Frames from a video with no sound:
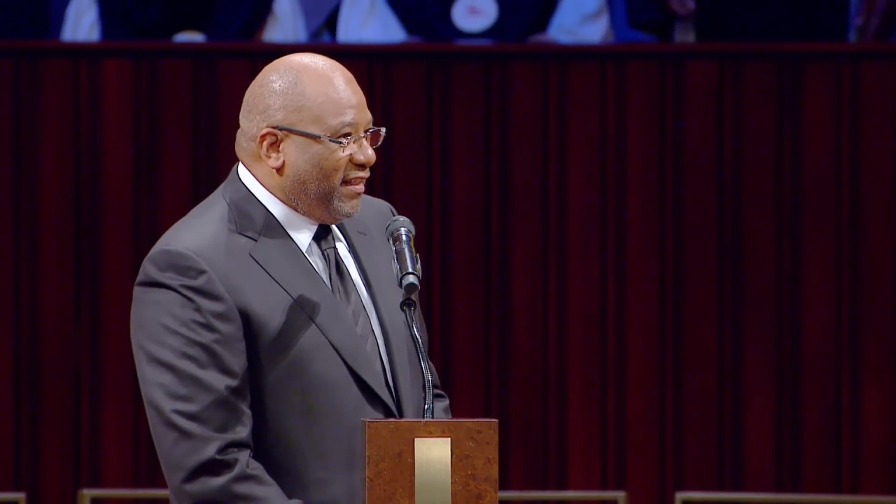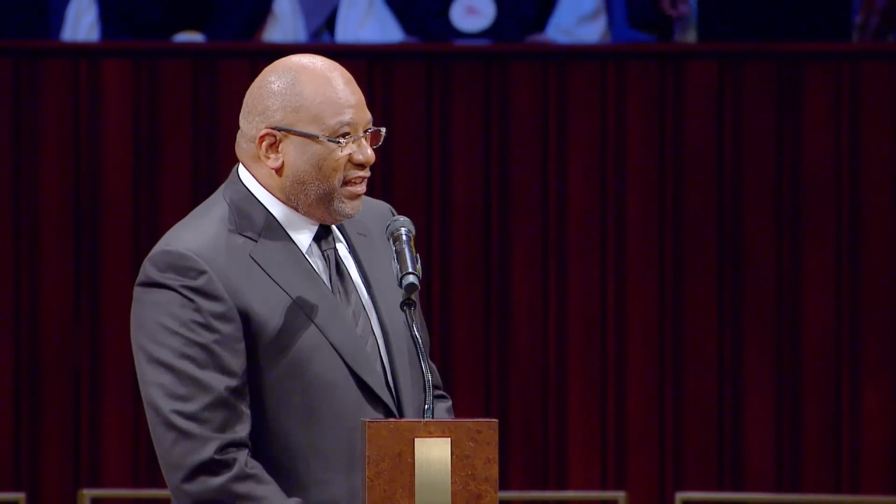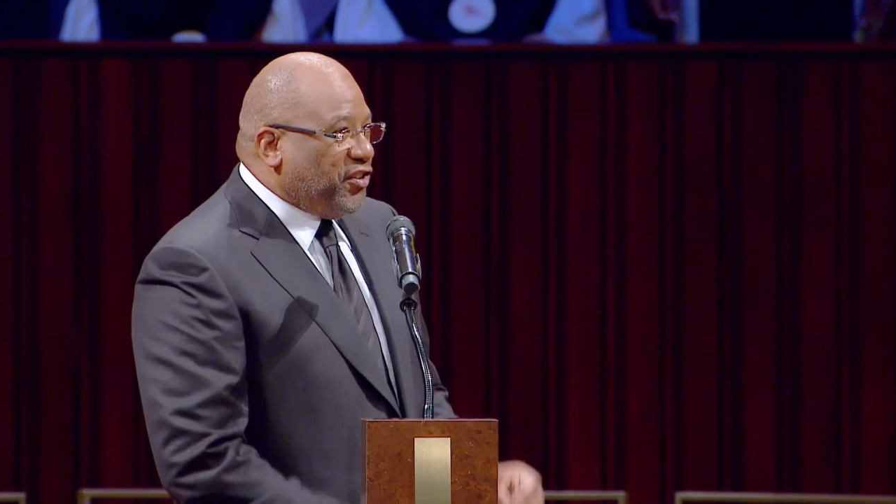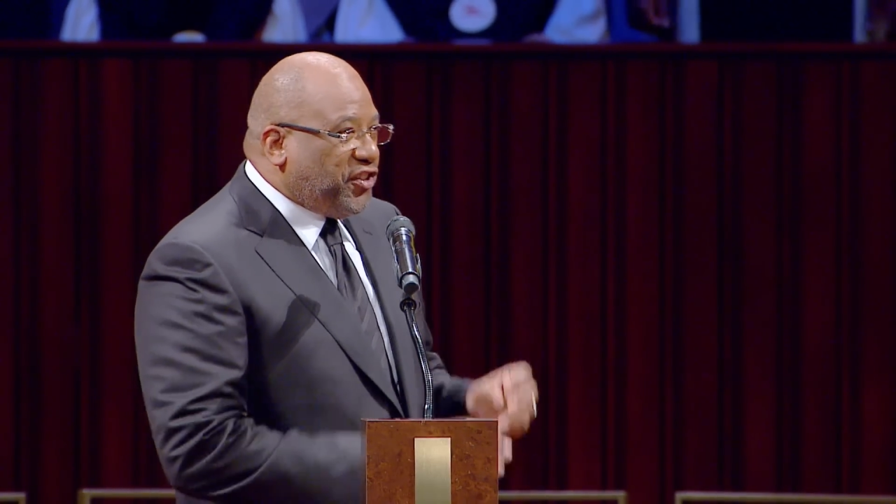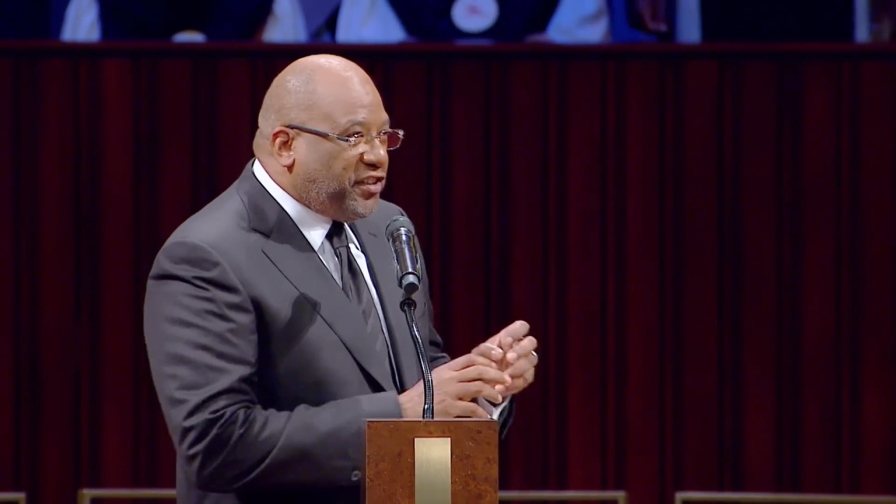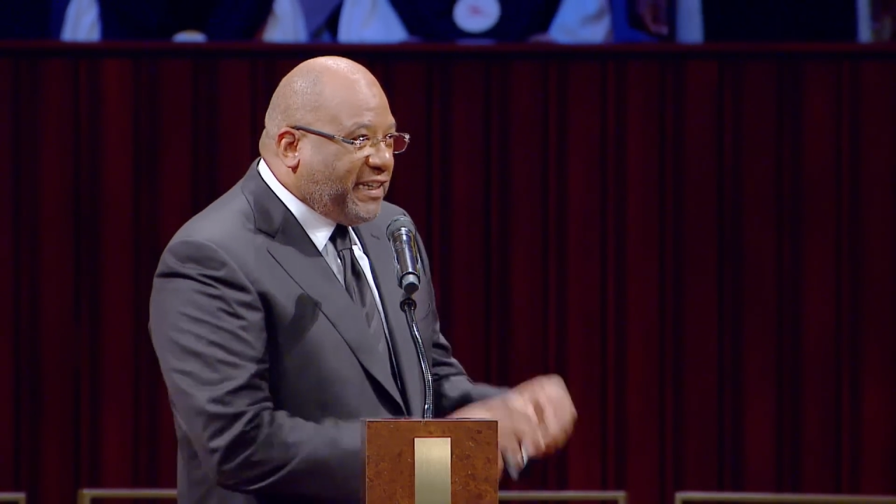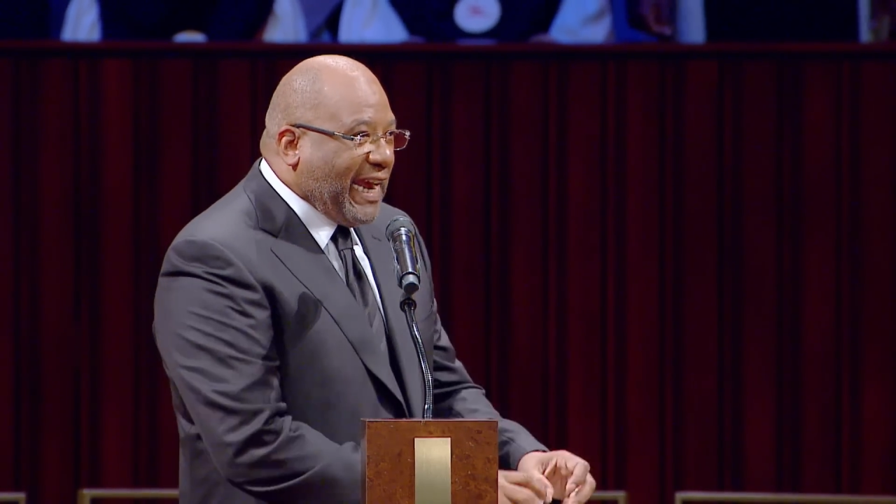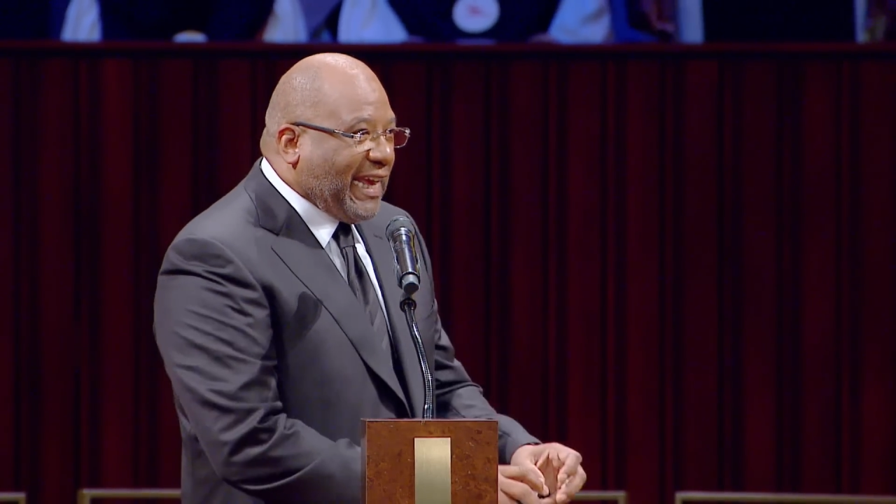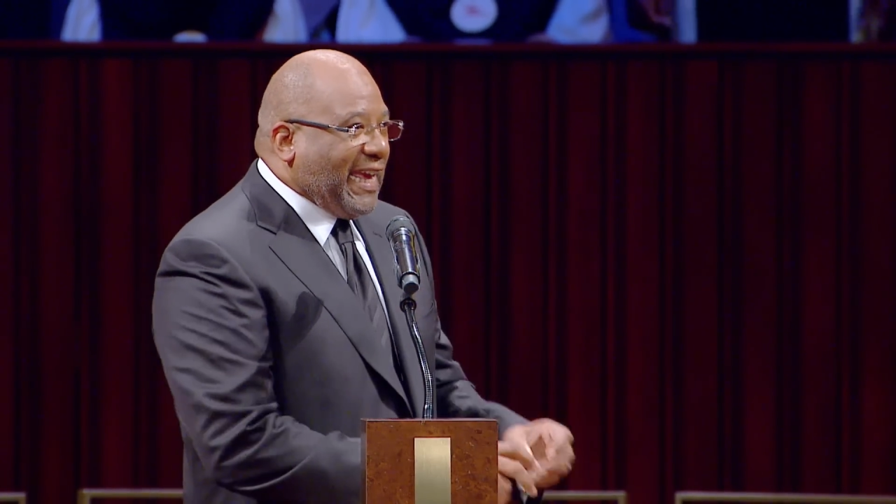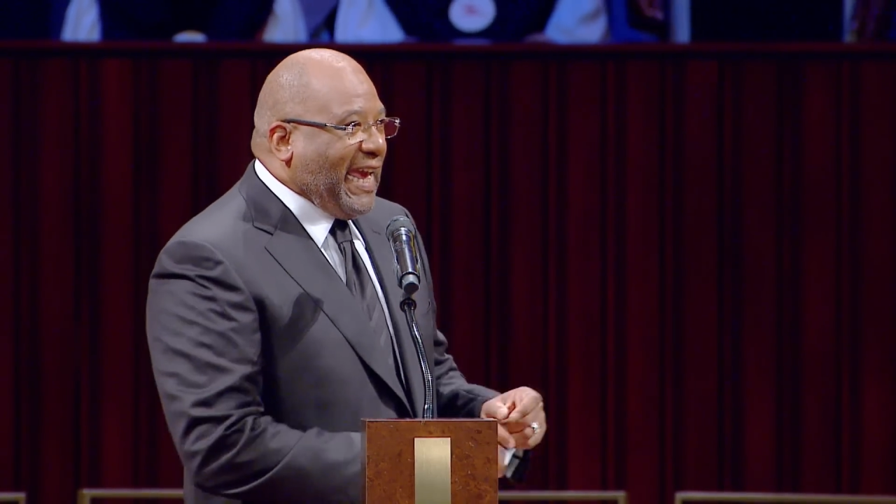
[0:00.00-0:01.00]
The
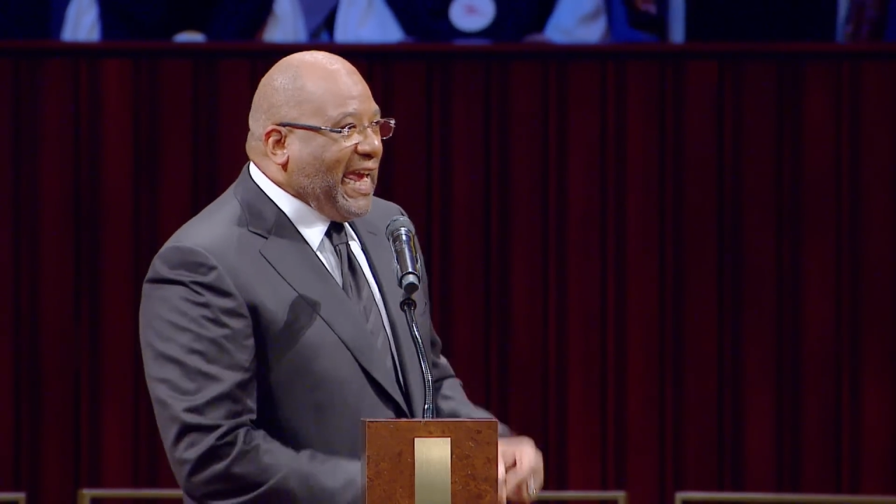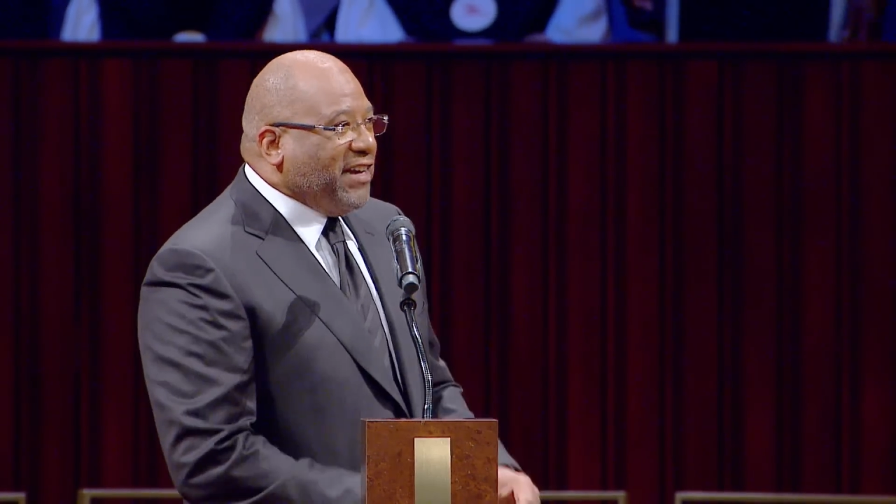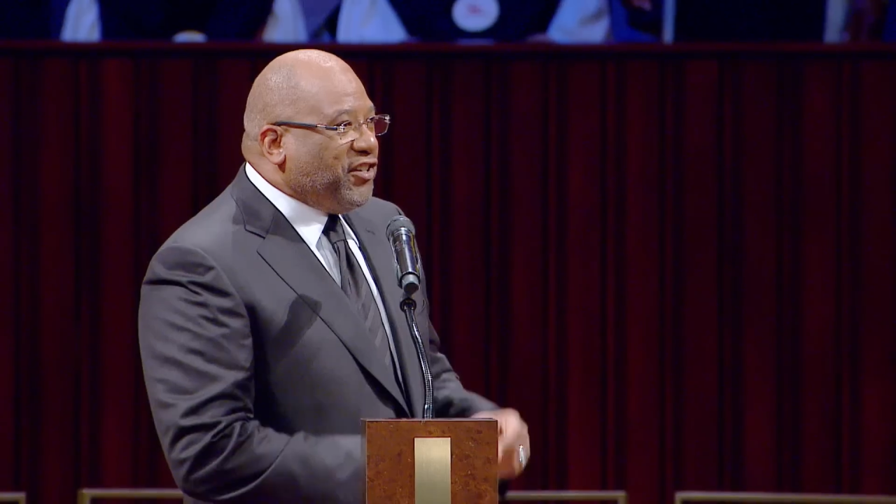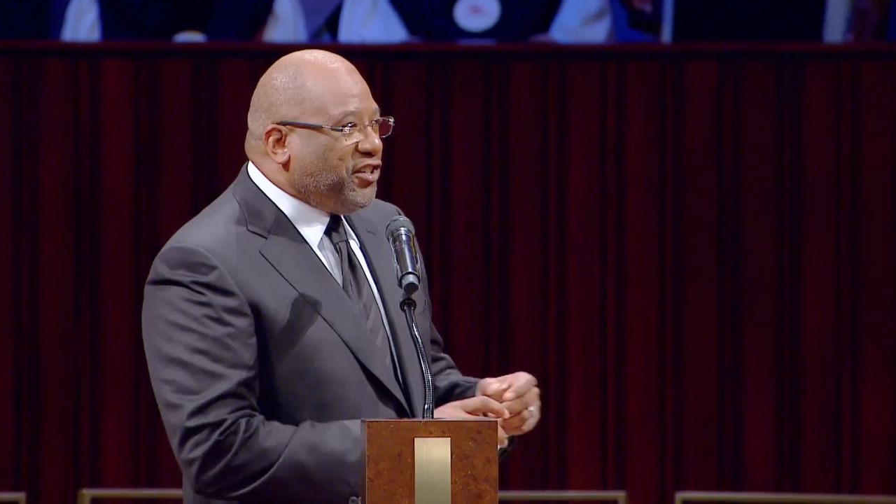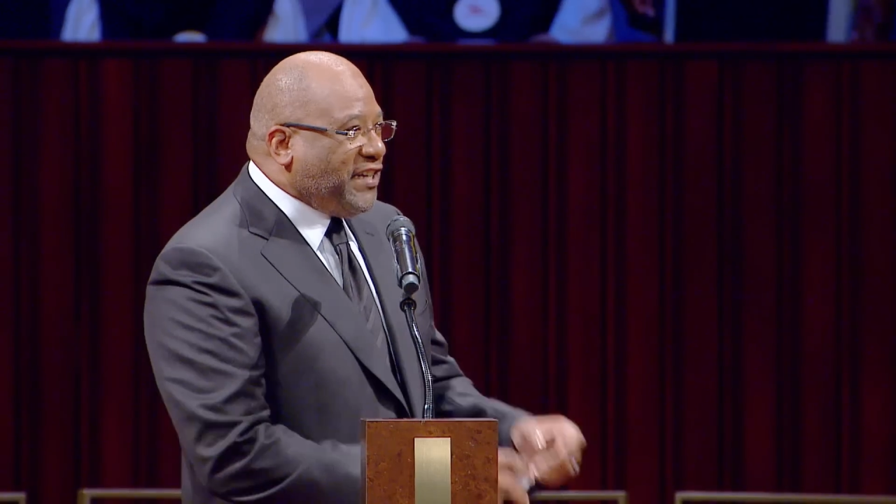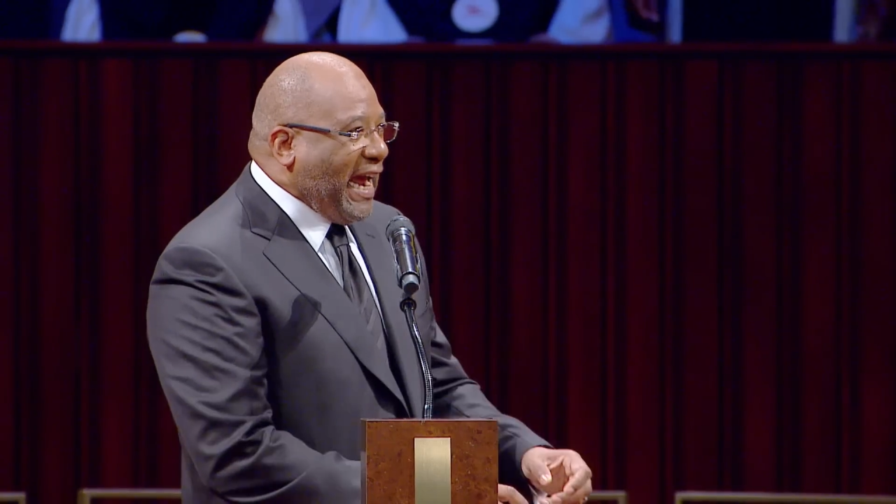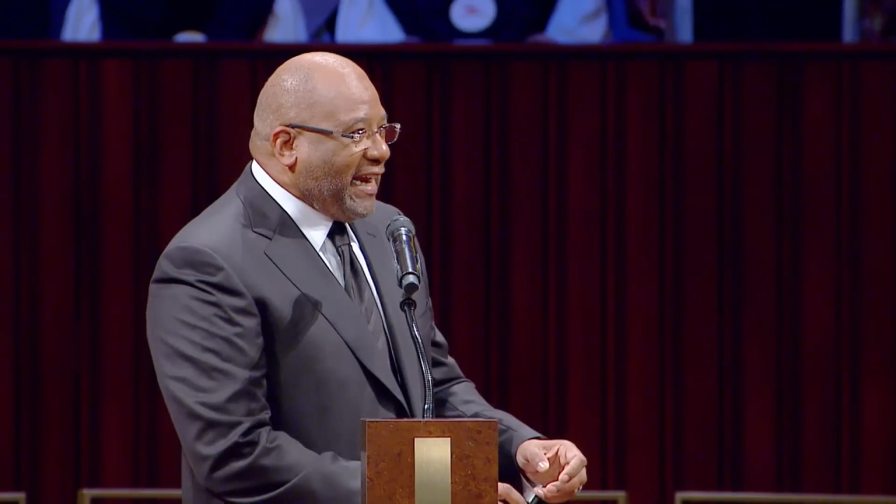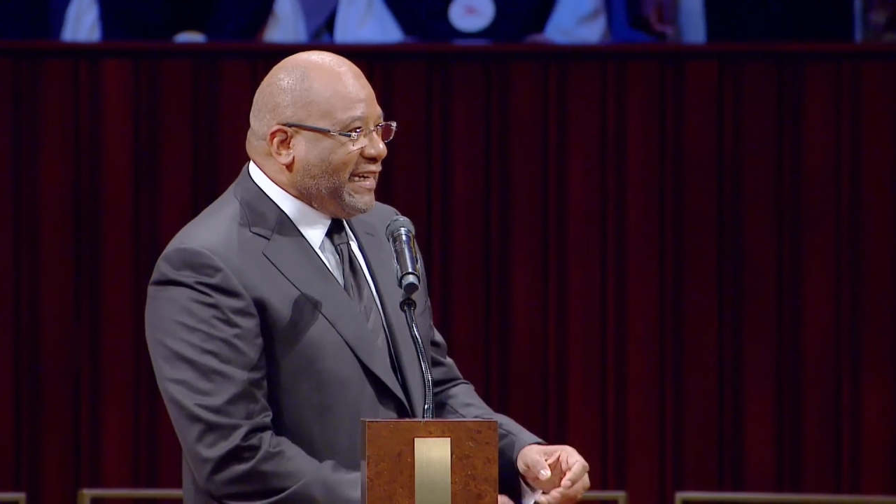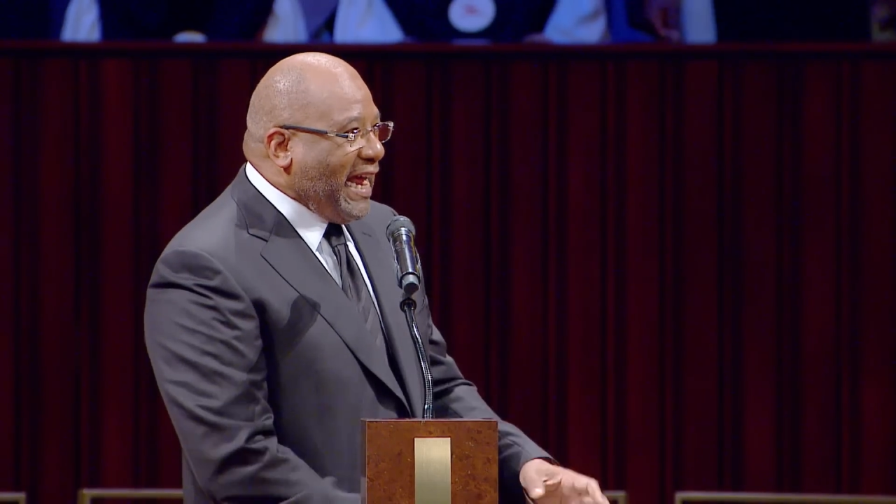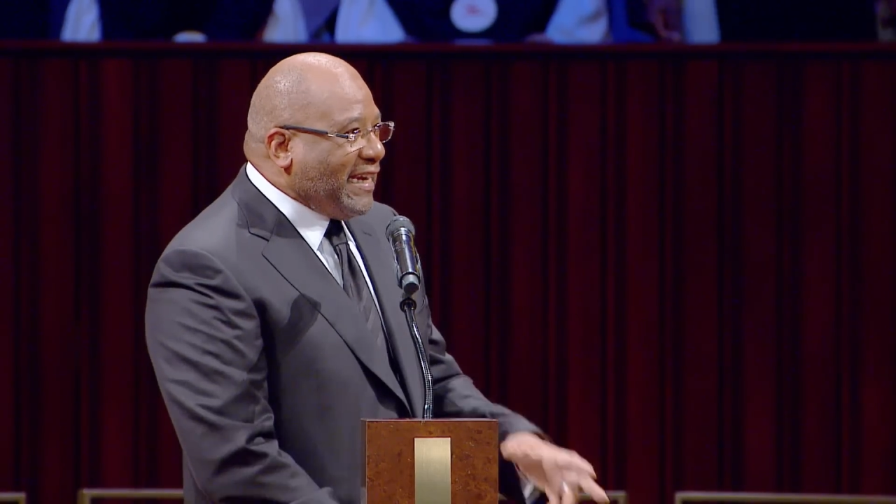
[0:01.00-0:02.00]
stick
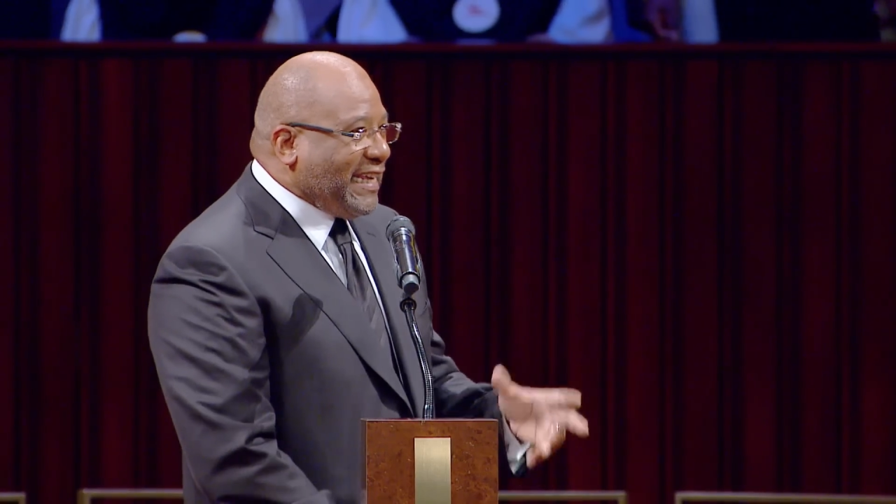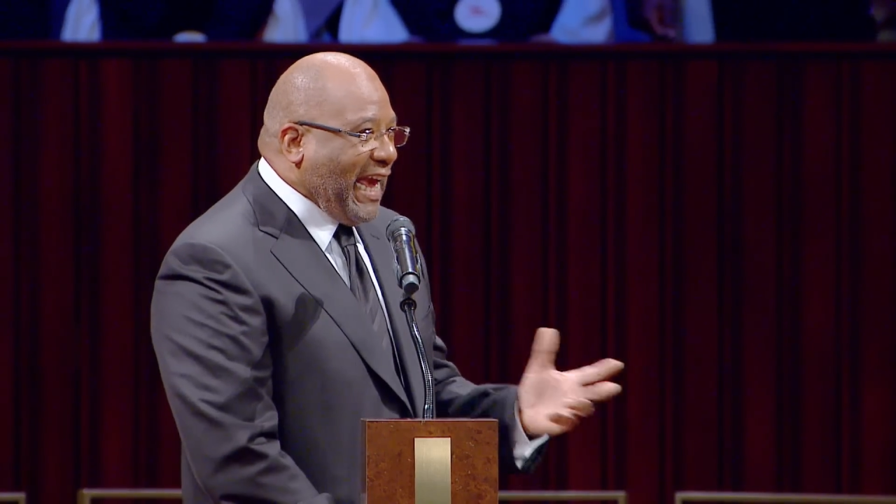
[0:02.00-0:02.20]
insect that